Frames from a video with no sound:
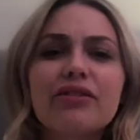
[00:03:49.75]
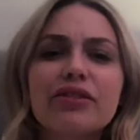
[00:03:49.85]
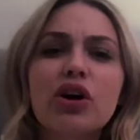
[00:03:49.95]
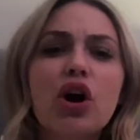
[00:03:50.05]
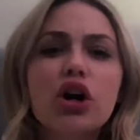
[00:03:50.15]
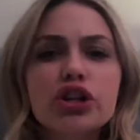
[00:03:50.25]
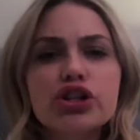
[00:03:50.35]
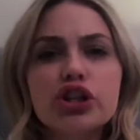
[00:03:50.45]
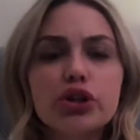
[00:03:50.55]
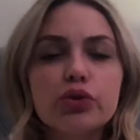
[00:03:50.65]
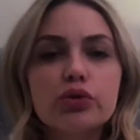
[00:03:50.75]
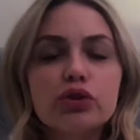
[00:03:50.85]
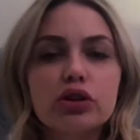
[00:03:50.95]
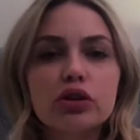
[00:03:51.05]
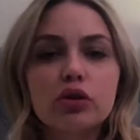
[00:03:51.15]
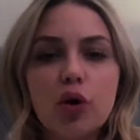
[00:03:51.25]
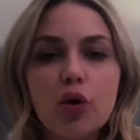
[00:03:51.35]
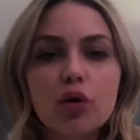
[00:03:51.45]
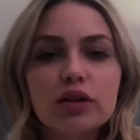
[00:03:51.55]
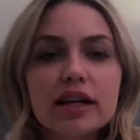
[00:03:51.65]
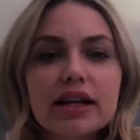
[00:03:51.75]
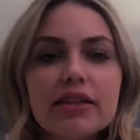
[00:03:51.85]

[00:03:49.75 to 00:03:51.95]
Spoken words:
of an orange hue to the gold,